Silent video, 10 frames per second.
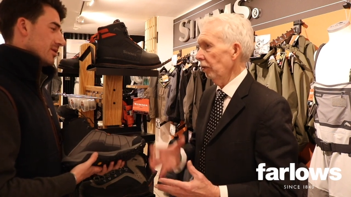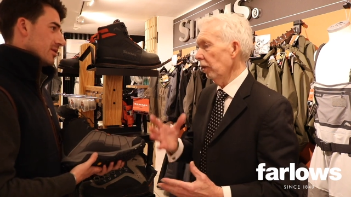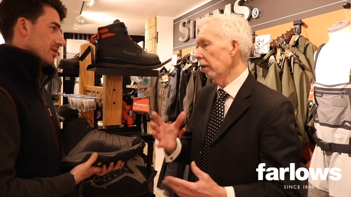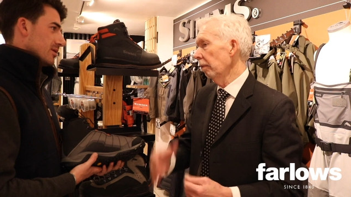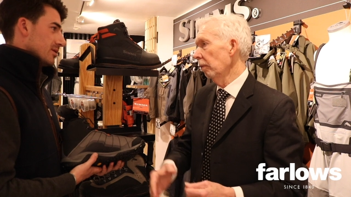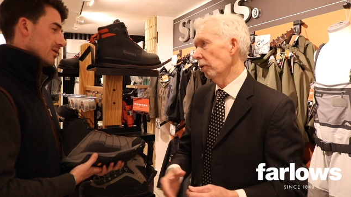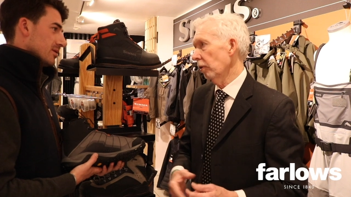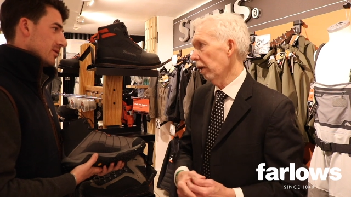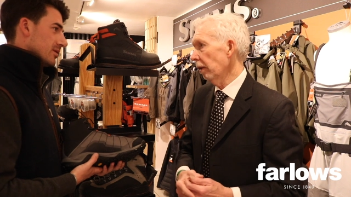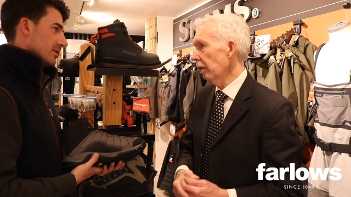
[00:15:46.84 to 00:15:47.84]
Speaker 1: I've seen it in
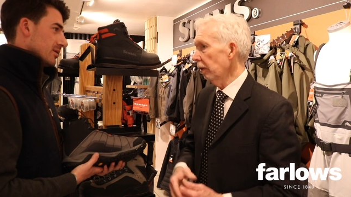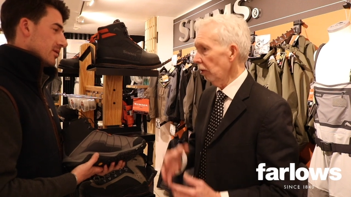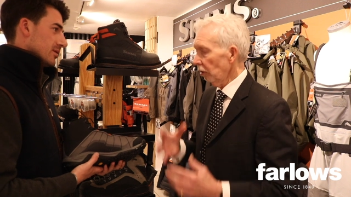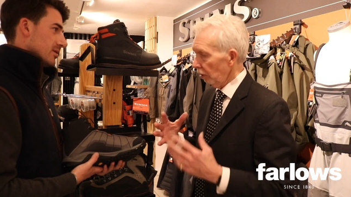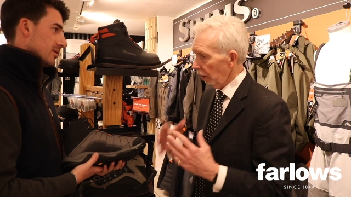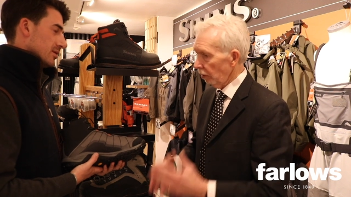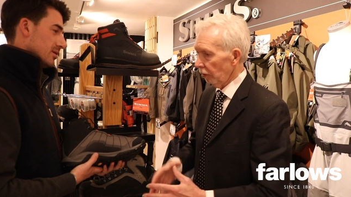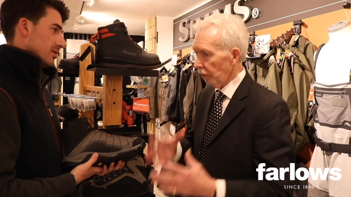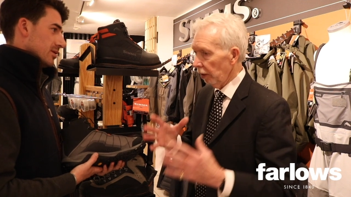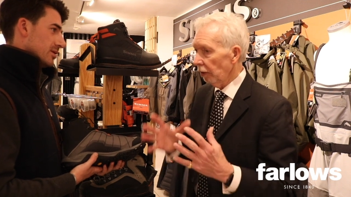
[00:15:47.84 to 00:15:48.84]
Montana, and it's
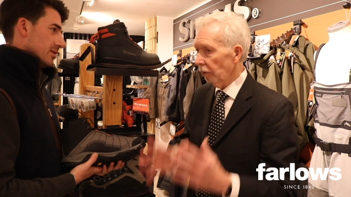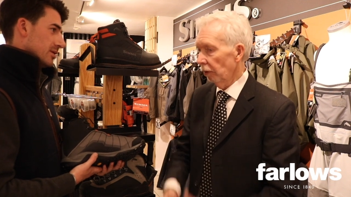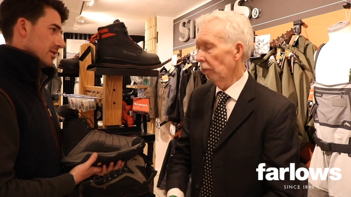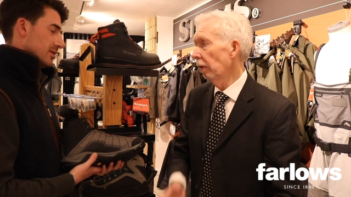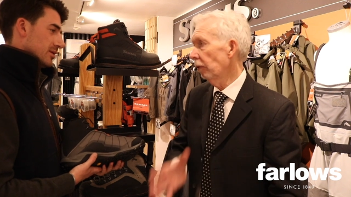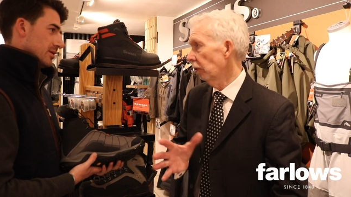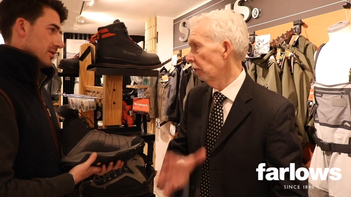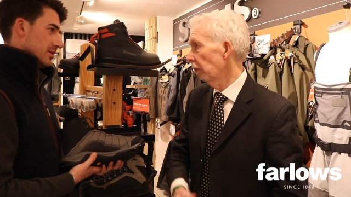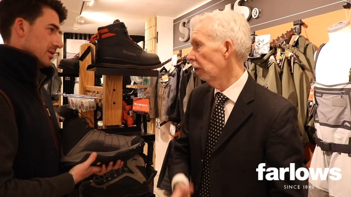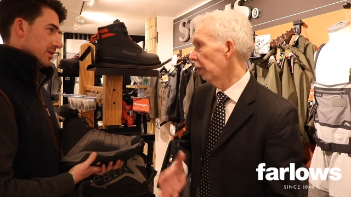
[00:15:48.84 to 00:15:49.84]
transferred mm. from river to
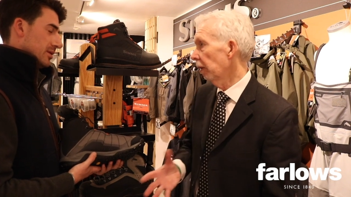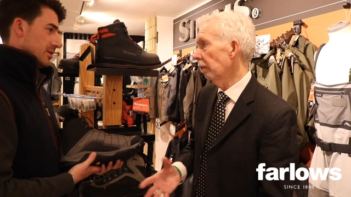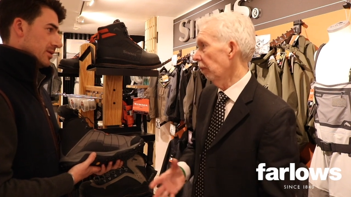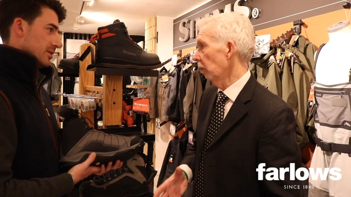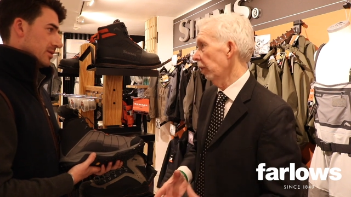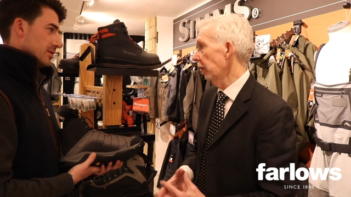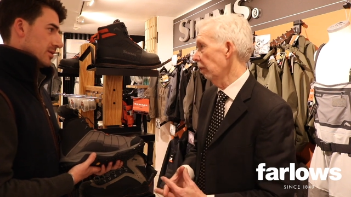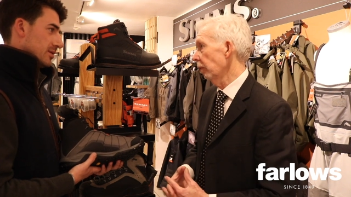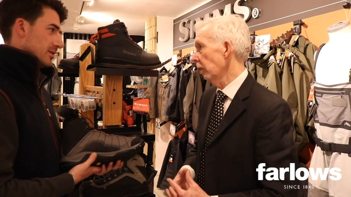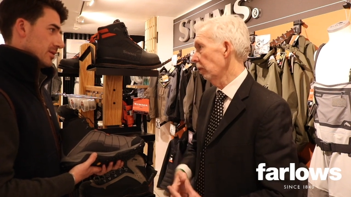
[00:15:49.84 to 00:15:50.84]
river by
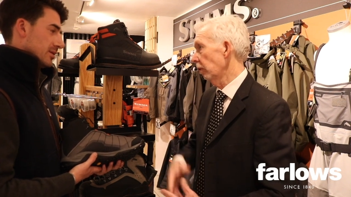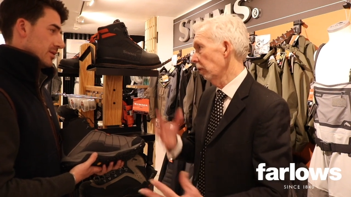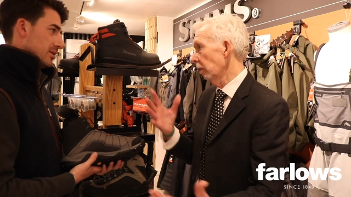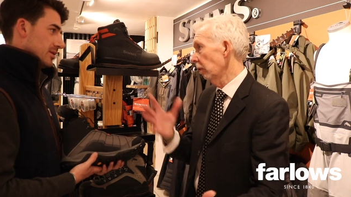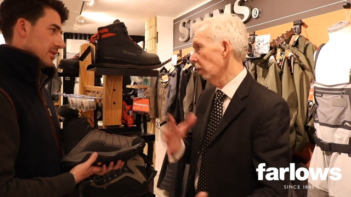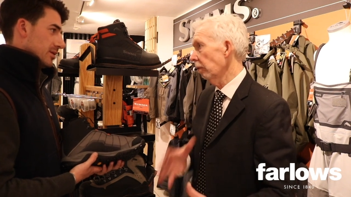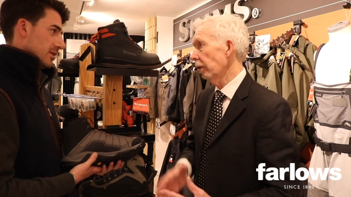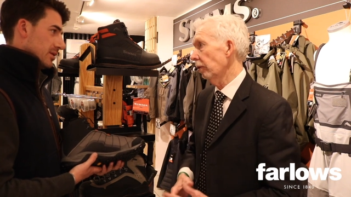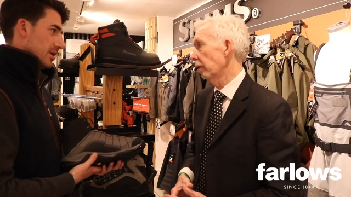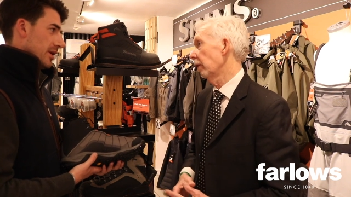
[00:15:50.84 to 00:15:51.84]
wading boots and all the
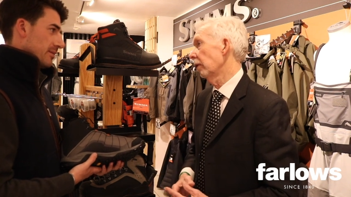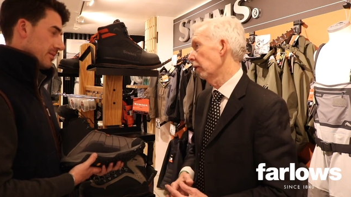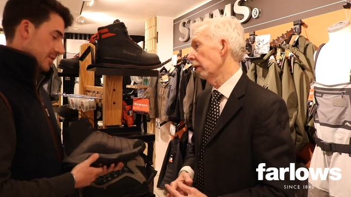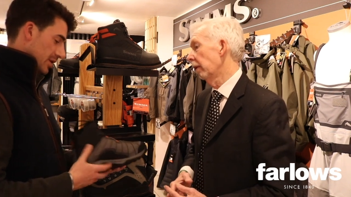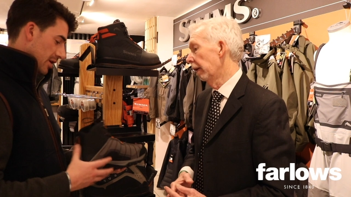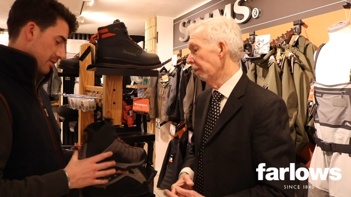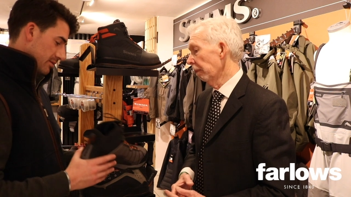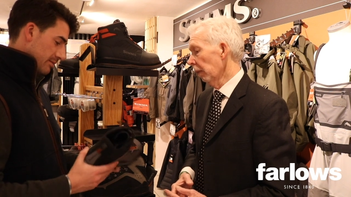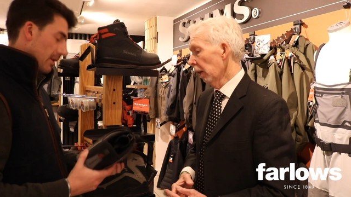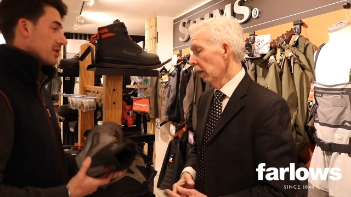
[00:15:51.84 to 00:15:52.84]
rest yeah. of it. So, so
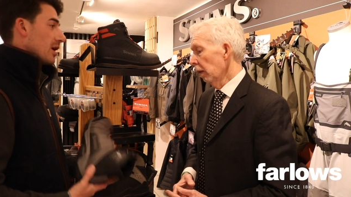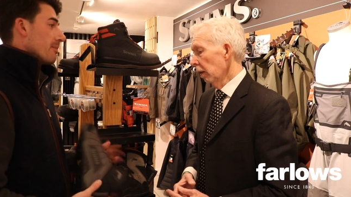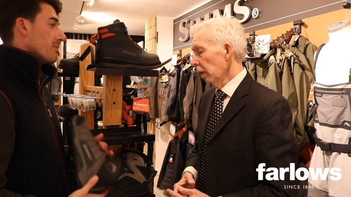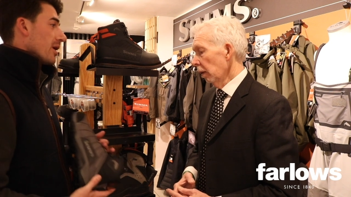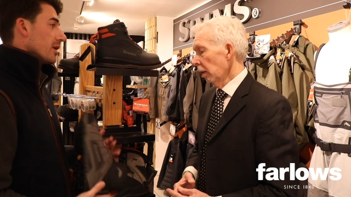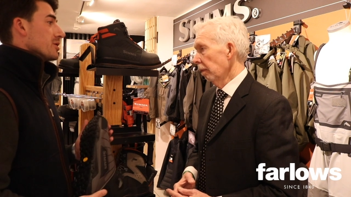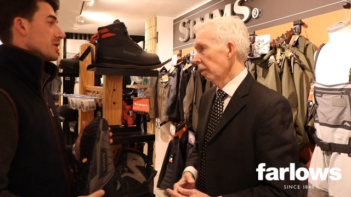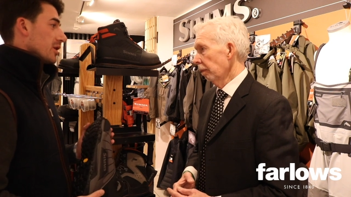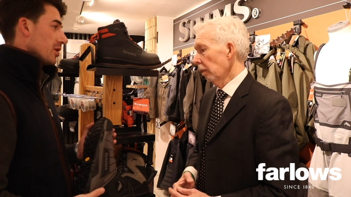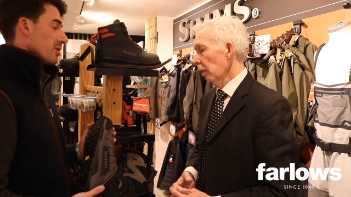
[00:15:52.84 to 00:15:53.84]
Speaker 2: it's a
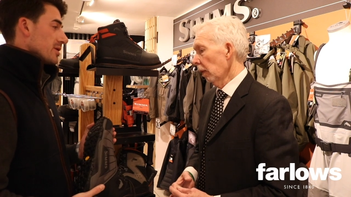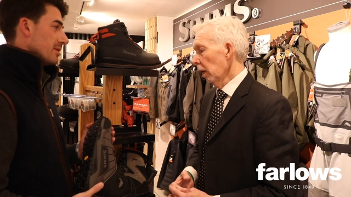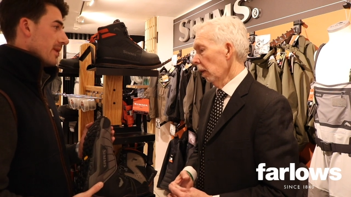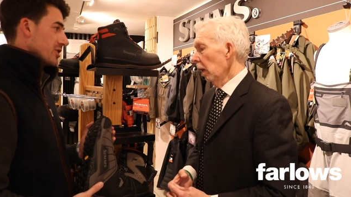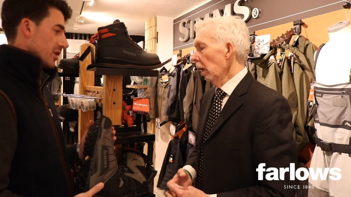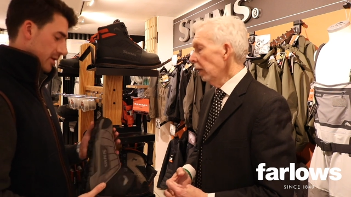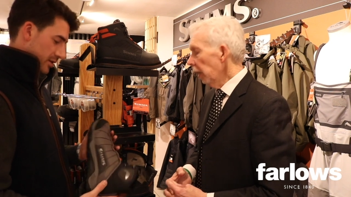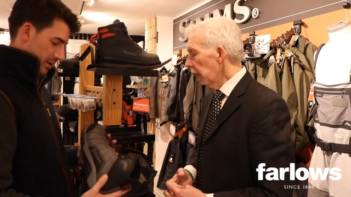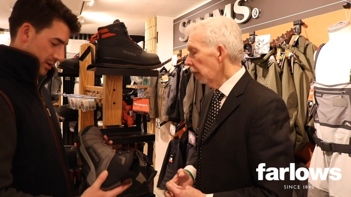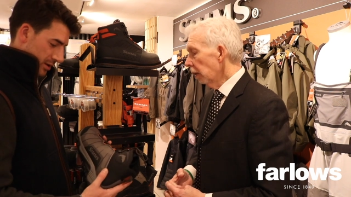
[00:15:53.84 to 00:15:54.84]
biosecurity measure.
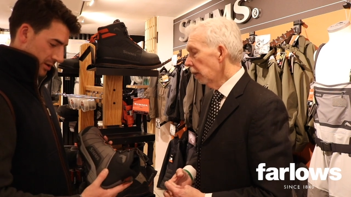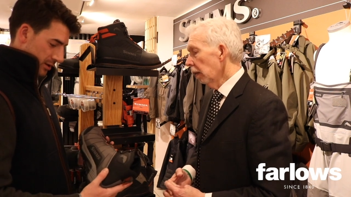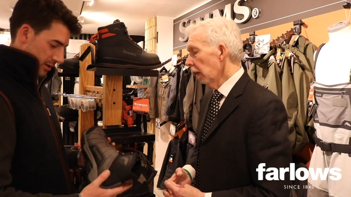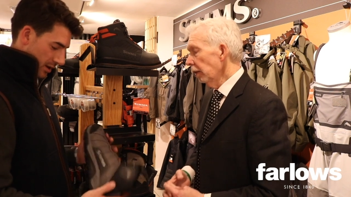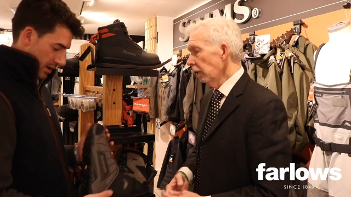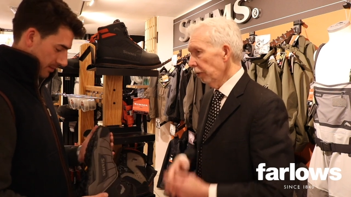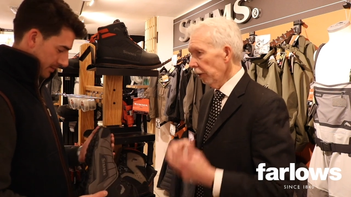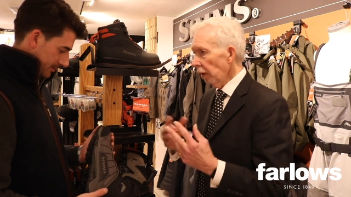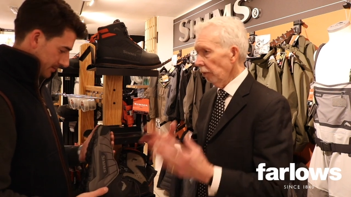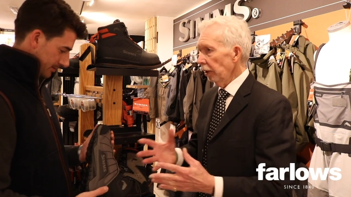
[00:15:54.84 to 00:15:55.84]
Speaker 1: Yeah, and yeah. it's for
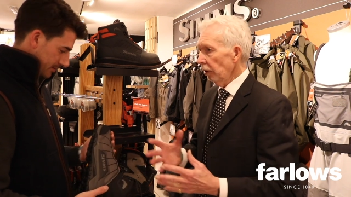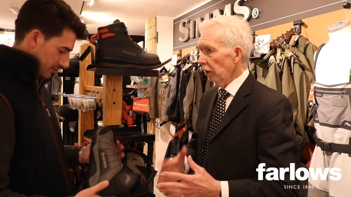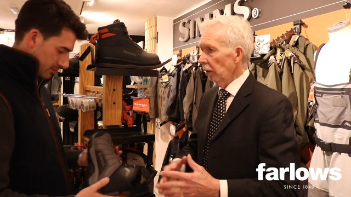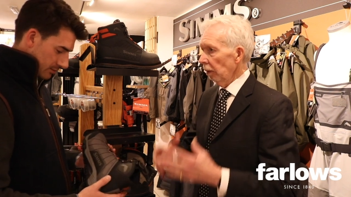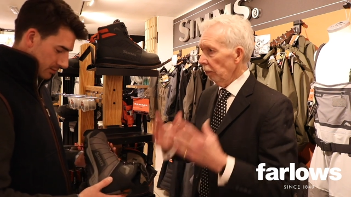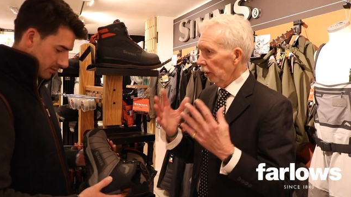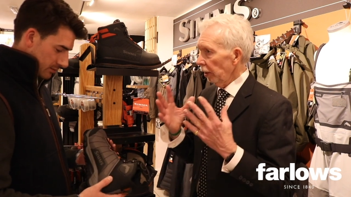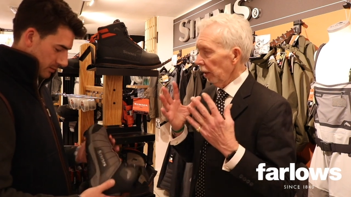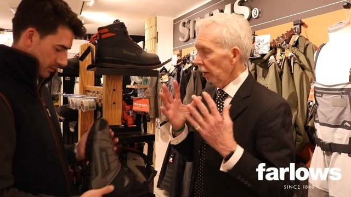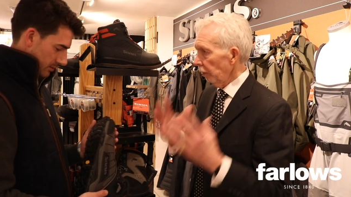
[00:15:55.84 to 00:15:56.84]
that reason I'm
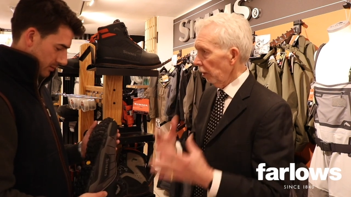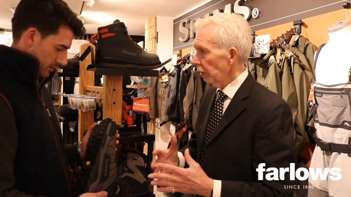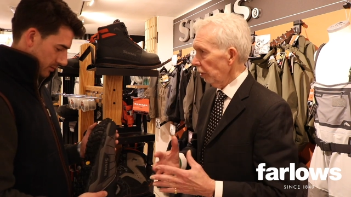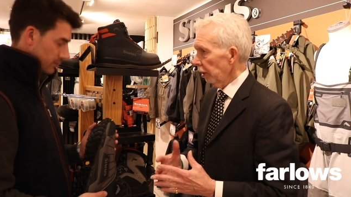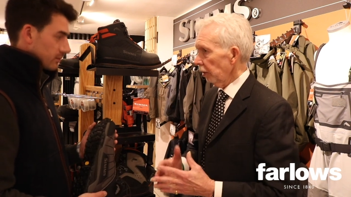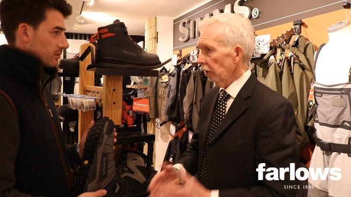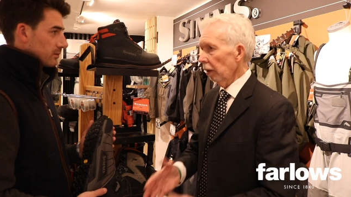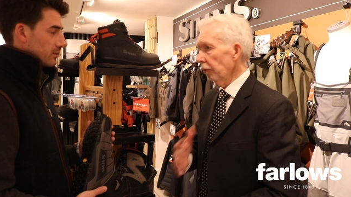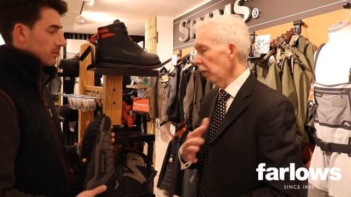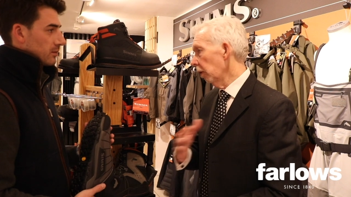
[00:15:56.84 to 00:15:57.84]
taking out fly tying
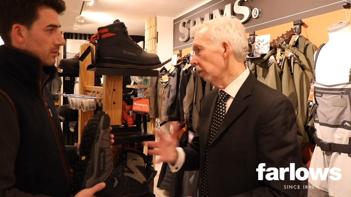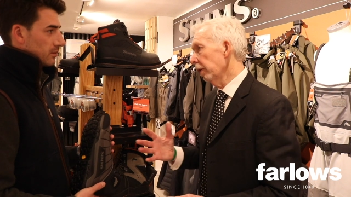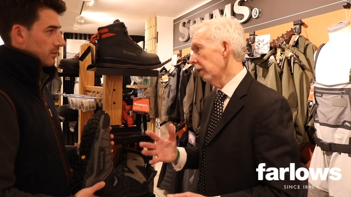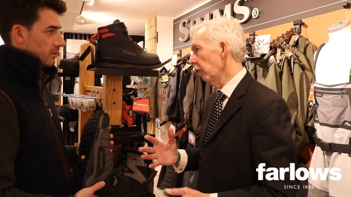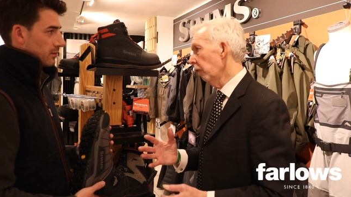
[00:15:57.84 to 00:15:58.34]
stuff. There won't be any